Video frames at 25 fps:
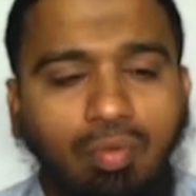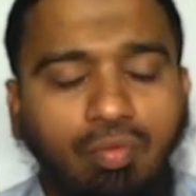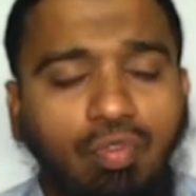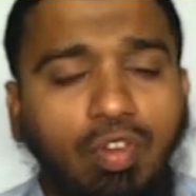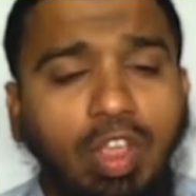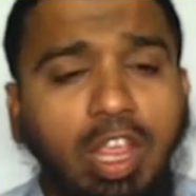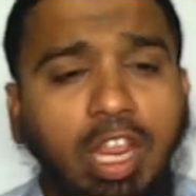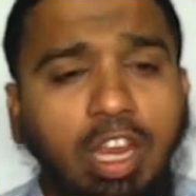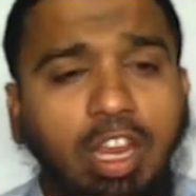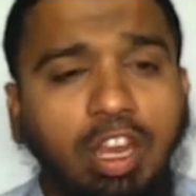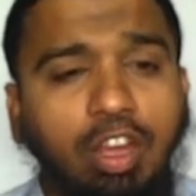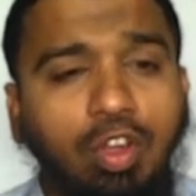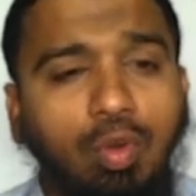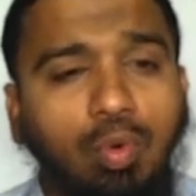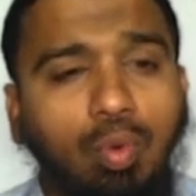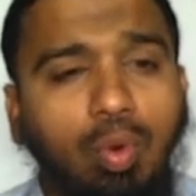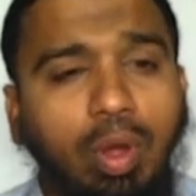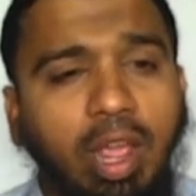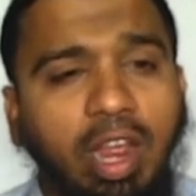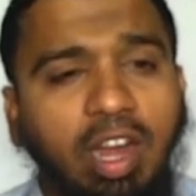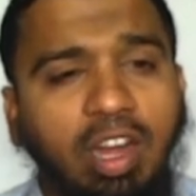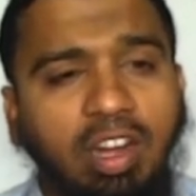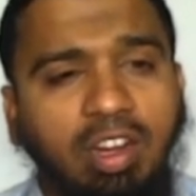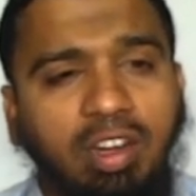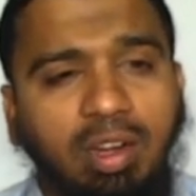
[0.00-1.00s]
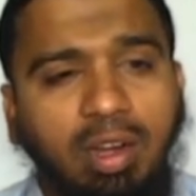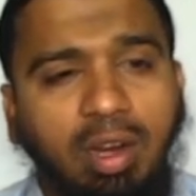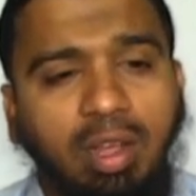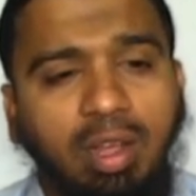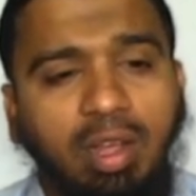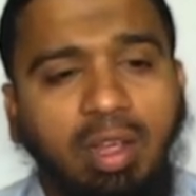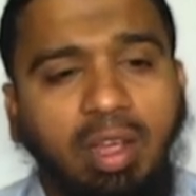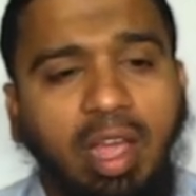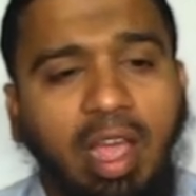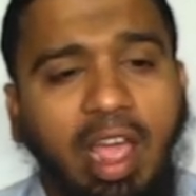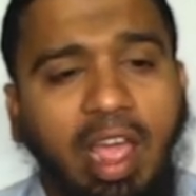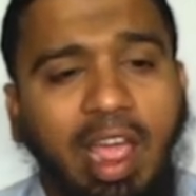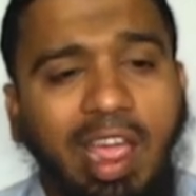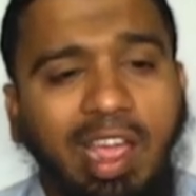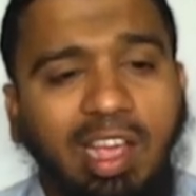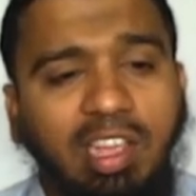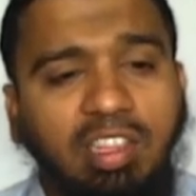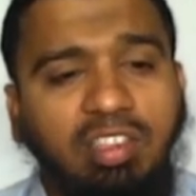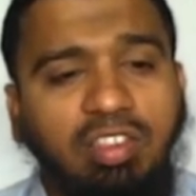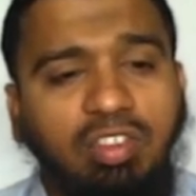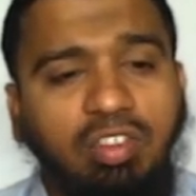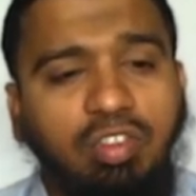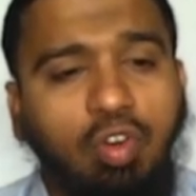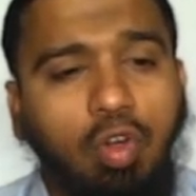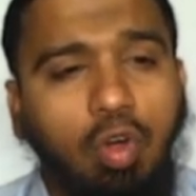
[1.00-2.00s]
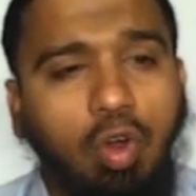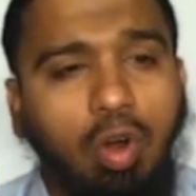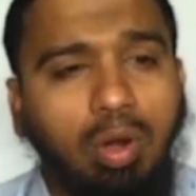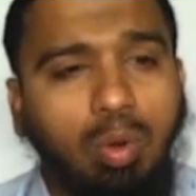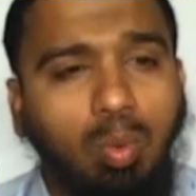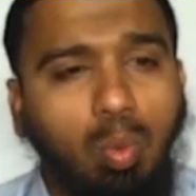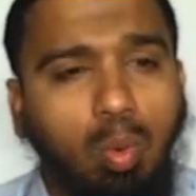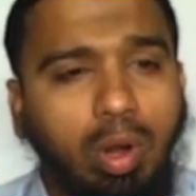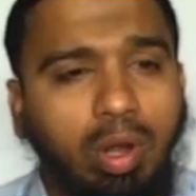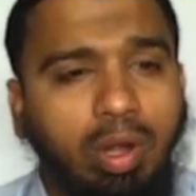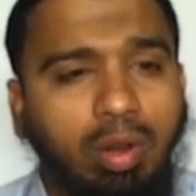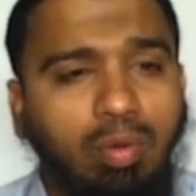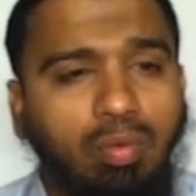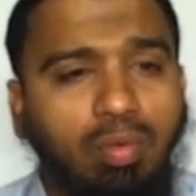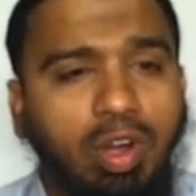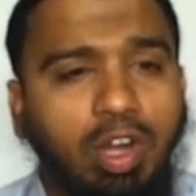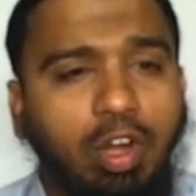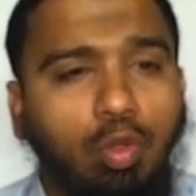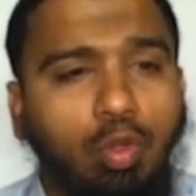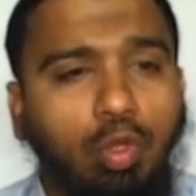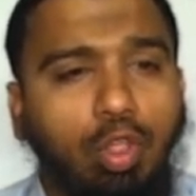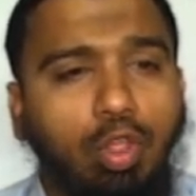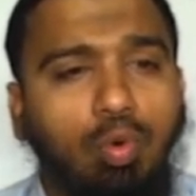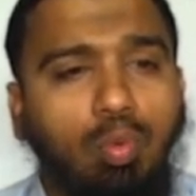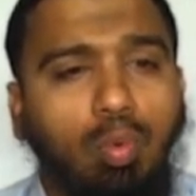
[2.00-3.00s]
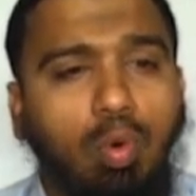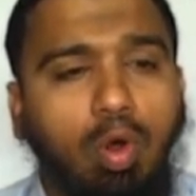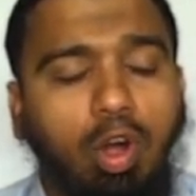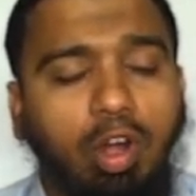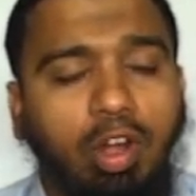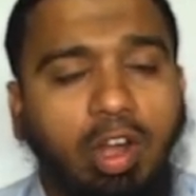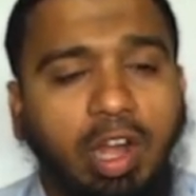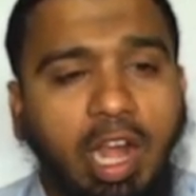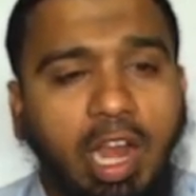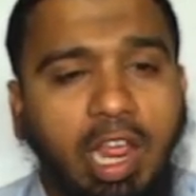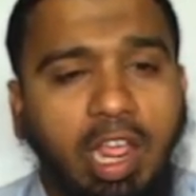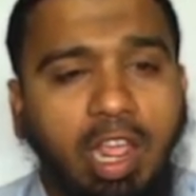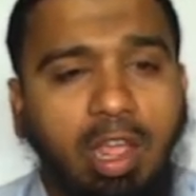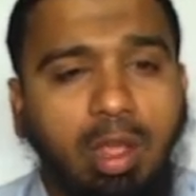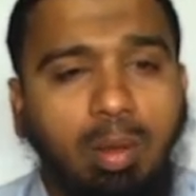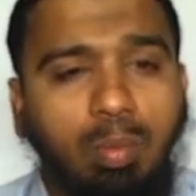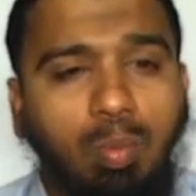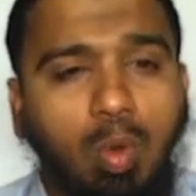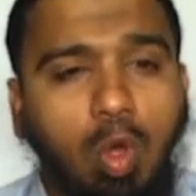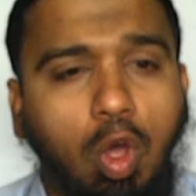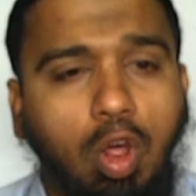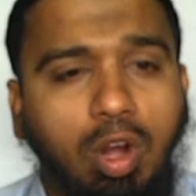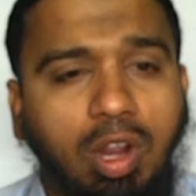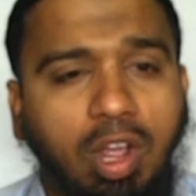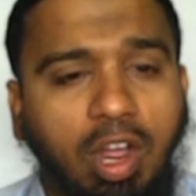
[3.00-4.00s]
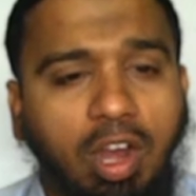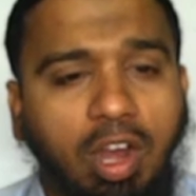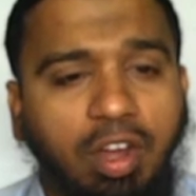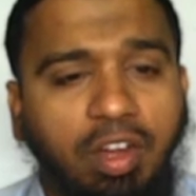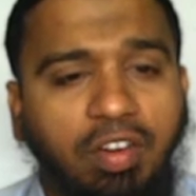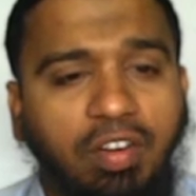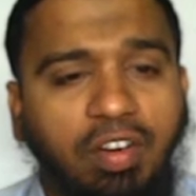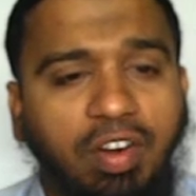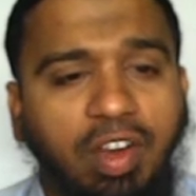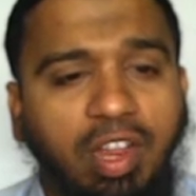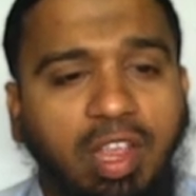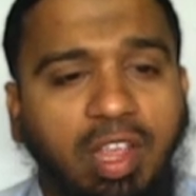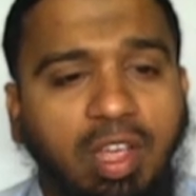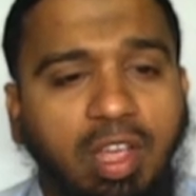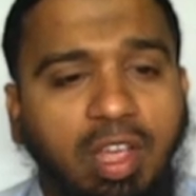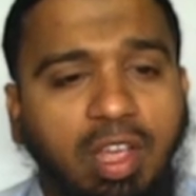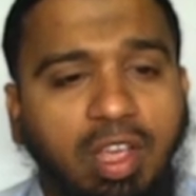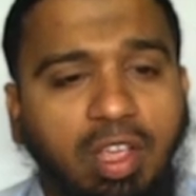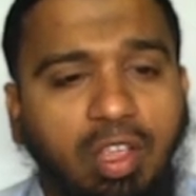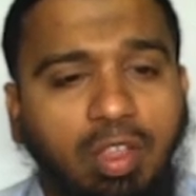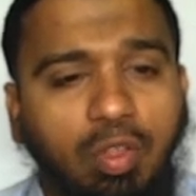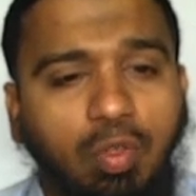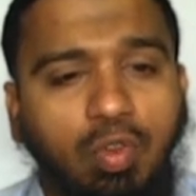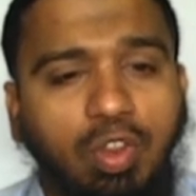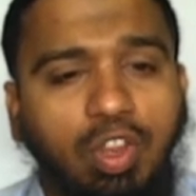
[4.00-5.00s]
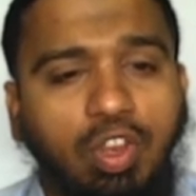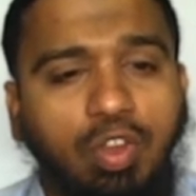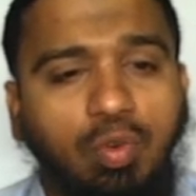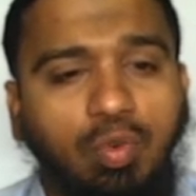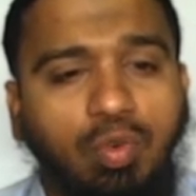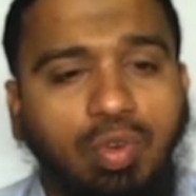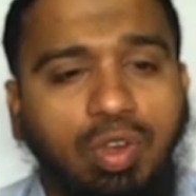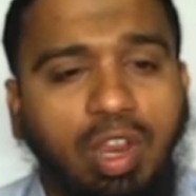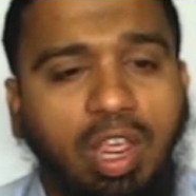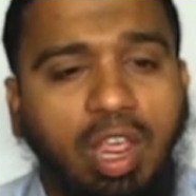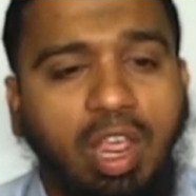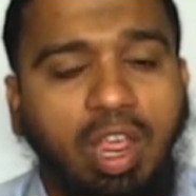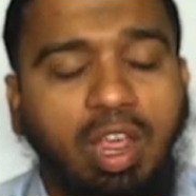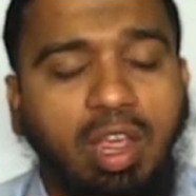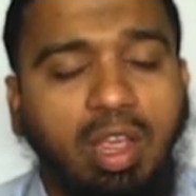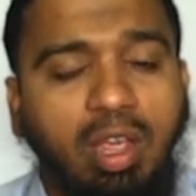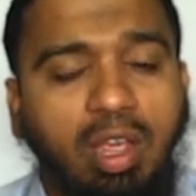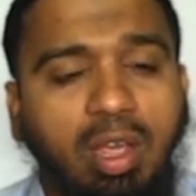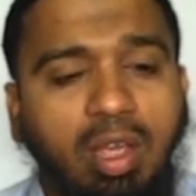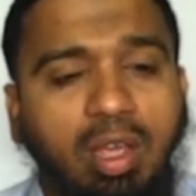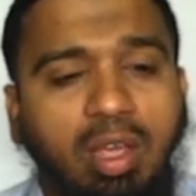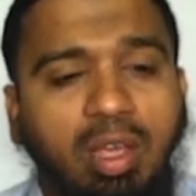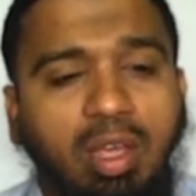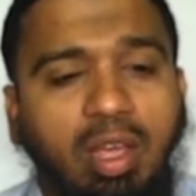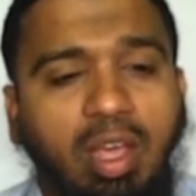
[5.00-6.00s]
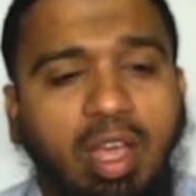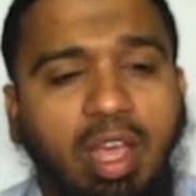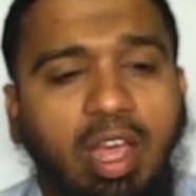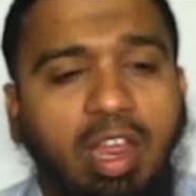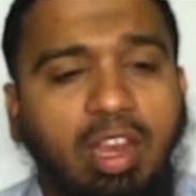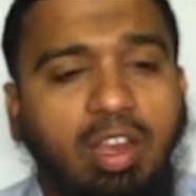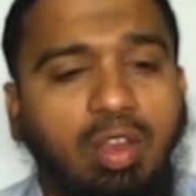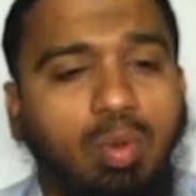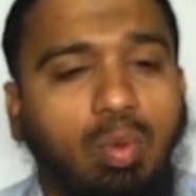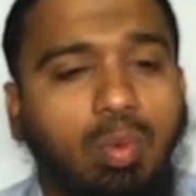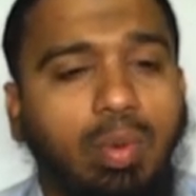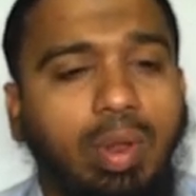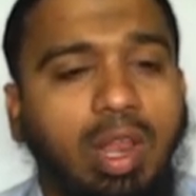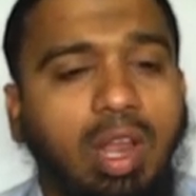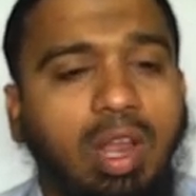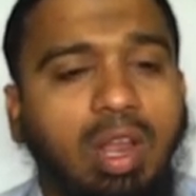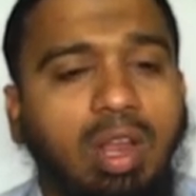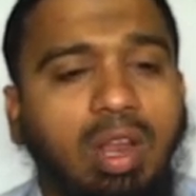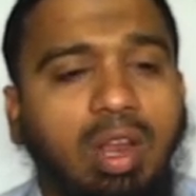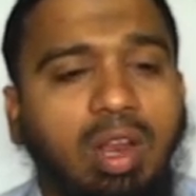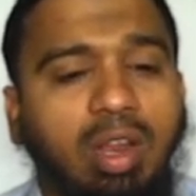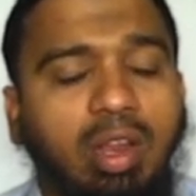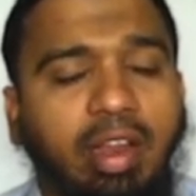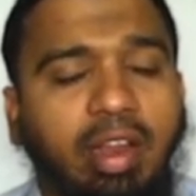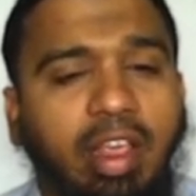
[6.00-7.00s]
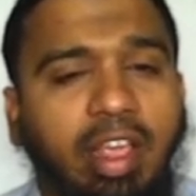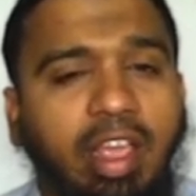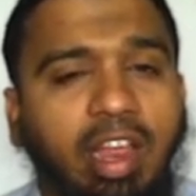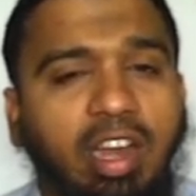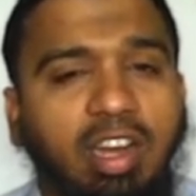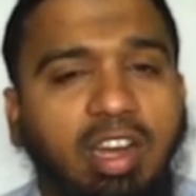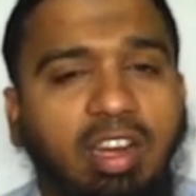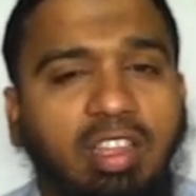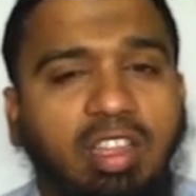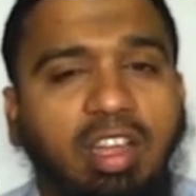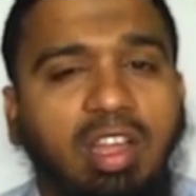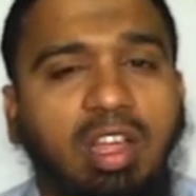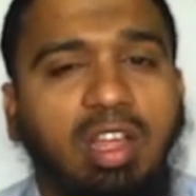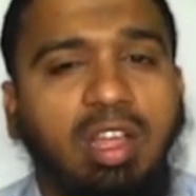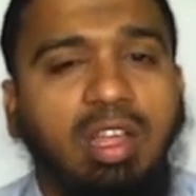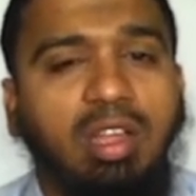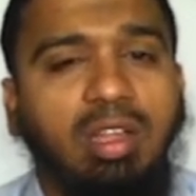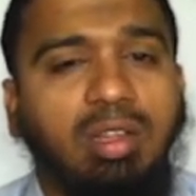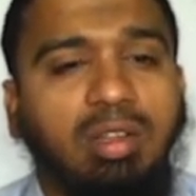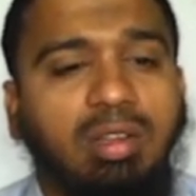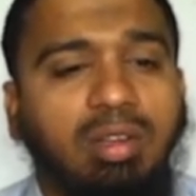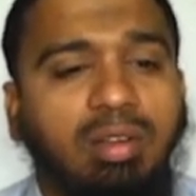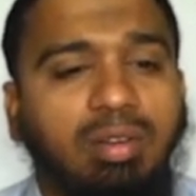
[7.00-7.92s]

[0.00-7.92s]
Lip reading: we need to get x dot whatever do you want, name or country, you need to take, and you will get the